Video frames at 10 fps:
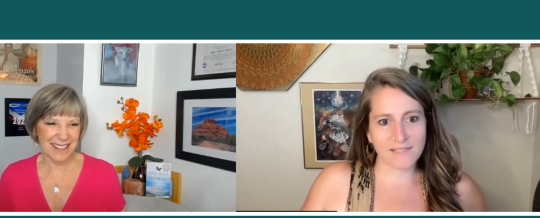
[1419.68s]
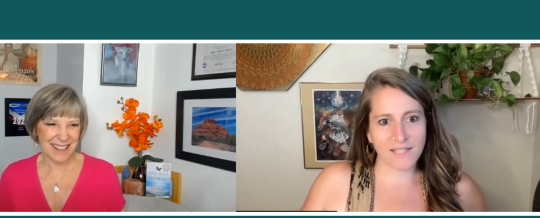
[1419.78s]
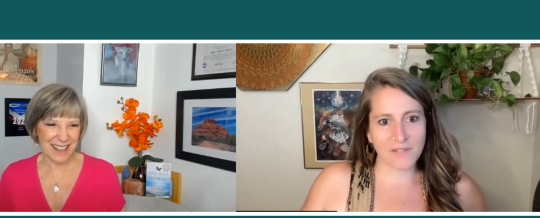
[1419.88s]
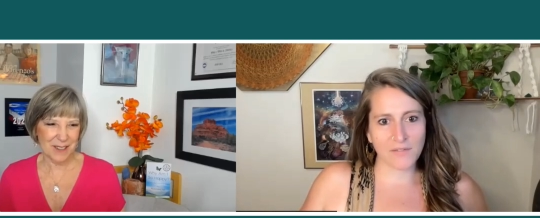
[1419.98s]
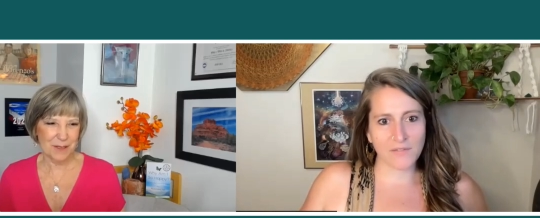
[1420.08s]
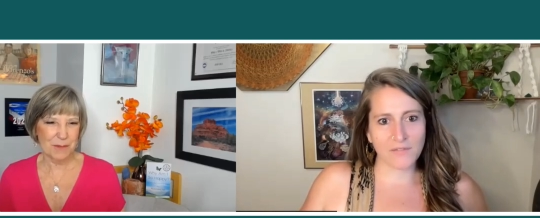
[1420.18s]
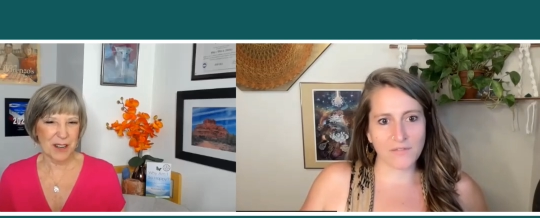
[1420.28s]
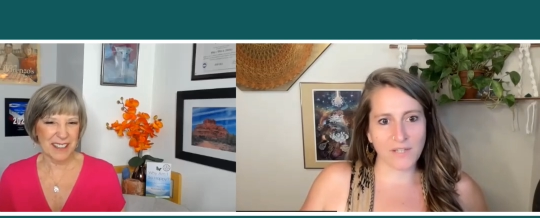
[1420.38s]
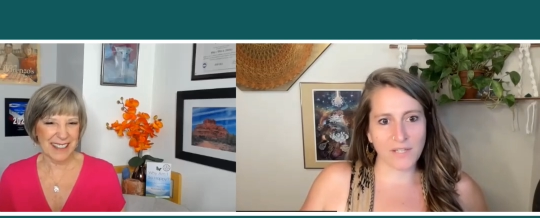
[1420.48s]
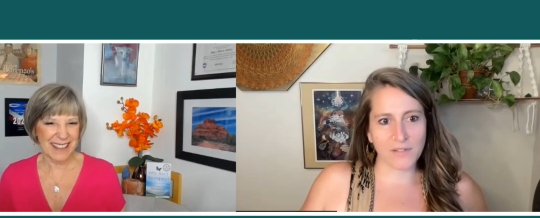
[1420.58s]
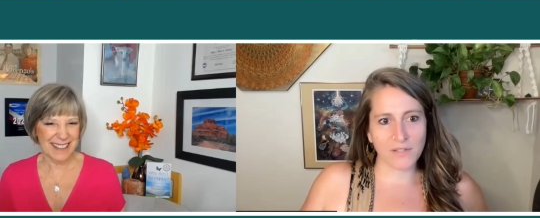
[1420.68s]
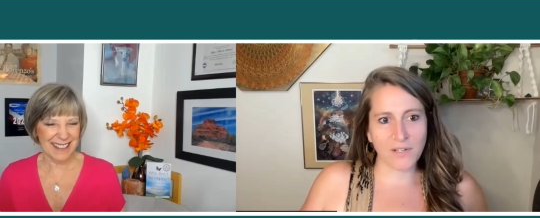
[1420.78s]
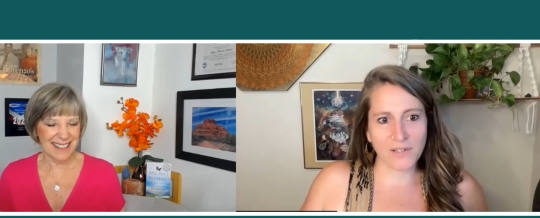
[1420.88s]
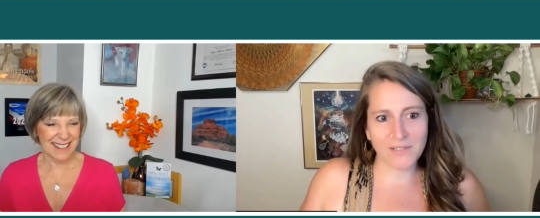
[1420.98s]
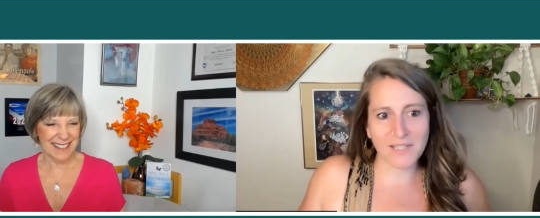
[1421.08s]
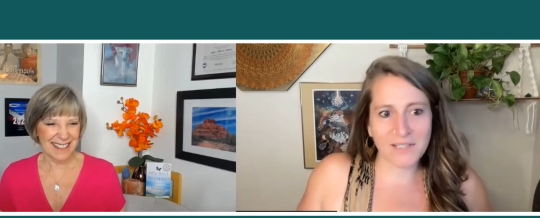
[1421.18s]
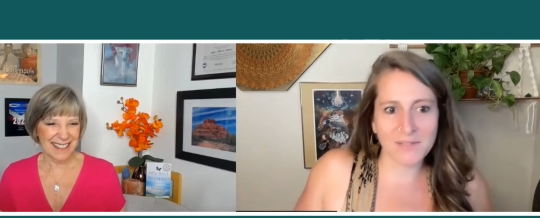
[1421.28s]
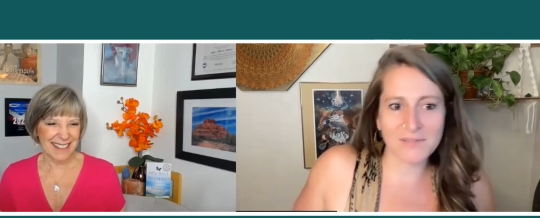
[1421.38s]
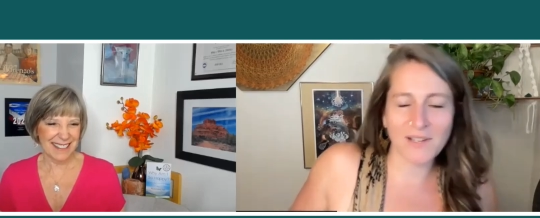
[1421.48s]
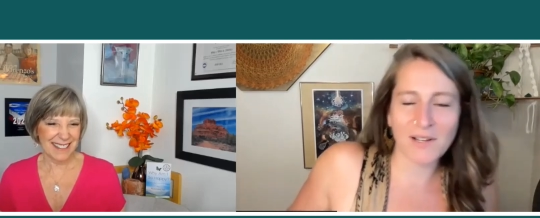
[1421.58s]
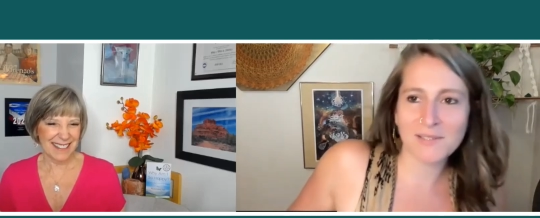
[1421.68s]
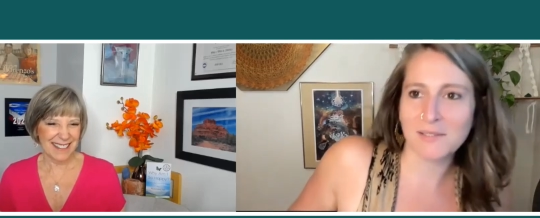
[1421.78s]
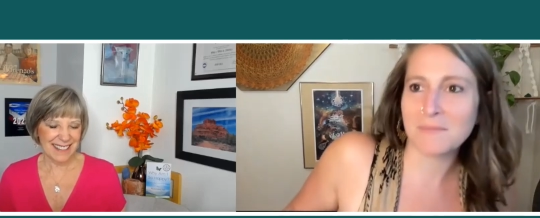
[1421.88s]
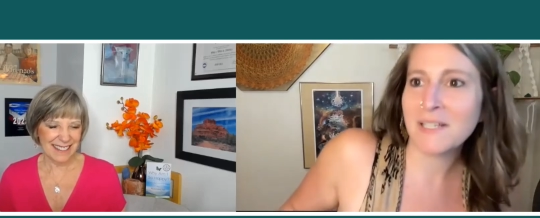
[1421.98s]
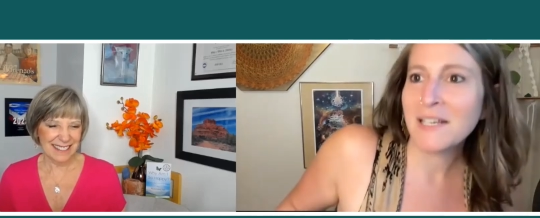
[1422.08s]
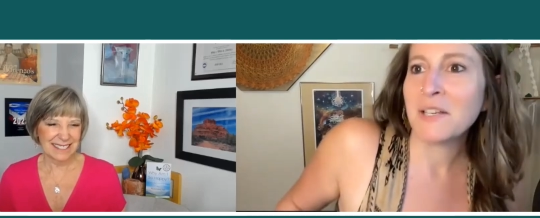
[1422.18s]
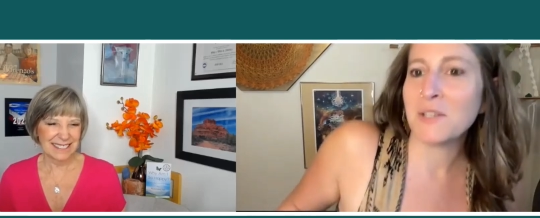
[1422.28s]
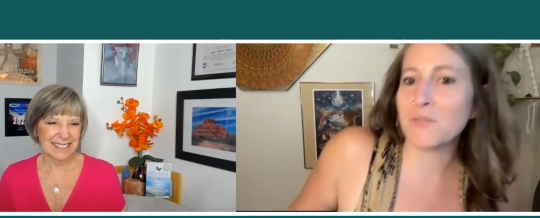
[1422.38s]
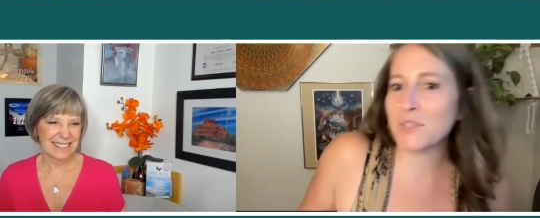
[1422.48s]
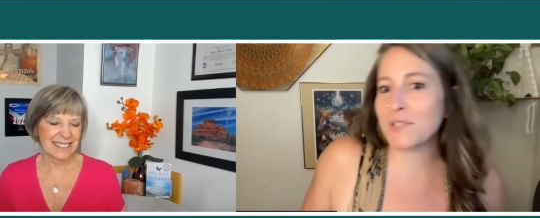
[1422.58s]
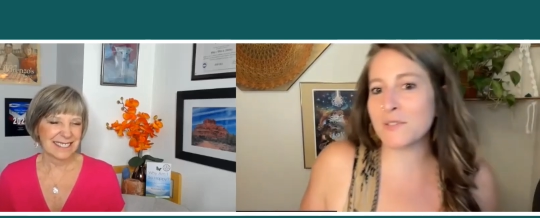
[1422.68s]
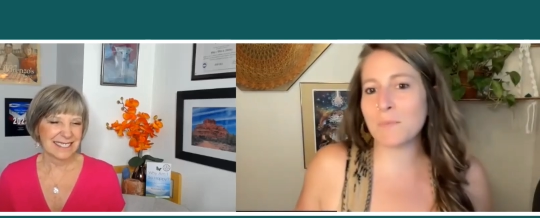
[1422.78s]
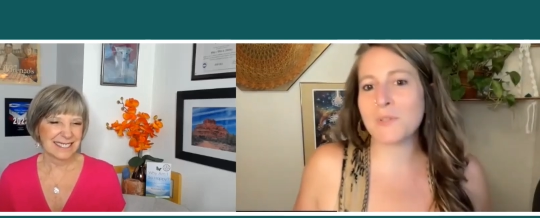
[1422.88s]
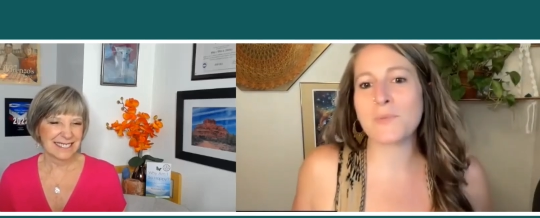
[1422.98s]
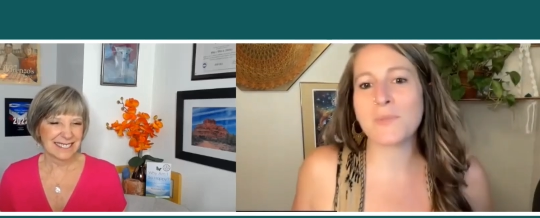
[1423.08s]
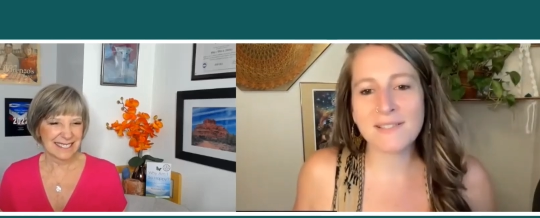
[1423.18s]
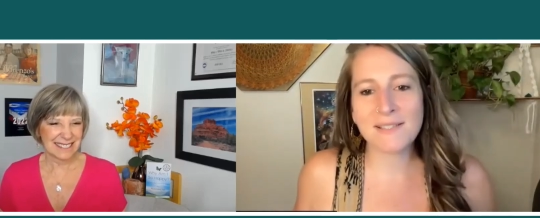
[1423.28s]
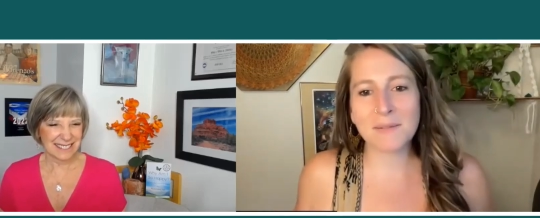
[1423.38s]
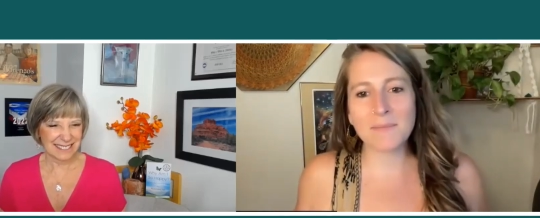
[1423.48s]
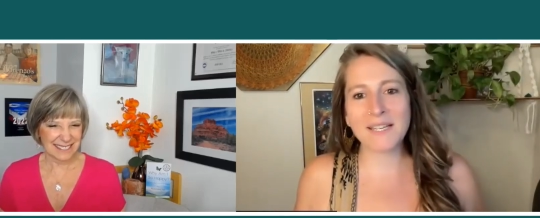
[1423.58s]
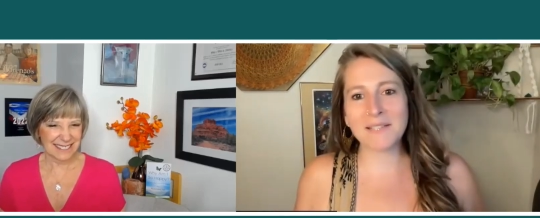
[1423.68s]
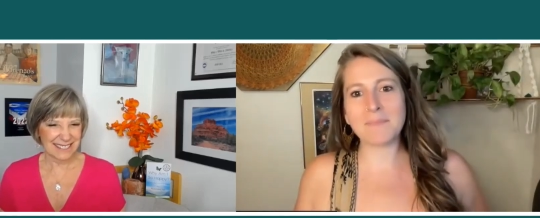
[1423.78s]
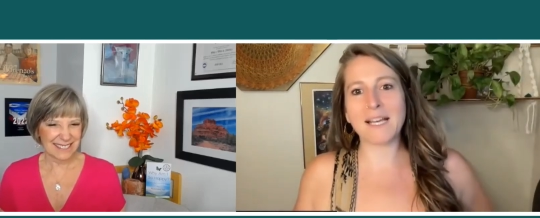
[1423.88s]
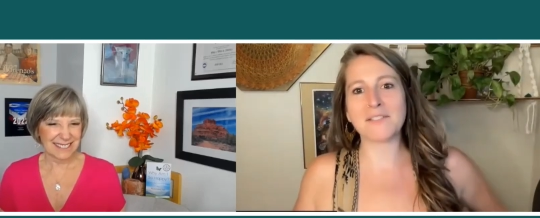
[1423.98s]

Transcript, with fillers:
Speaker 1: Thank you, Molly. Vail, Colorado. Awesome. You've shared so much wisdom and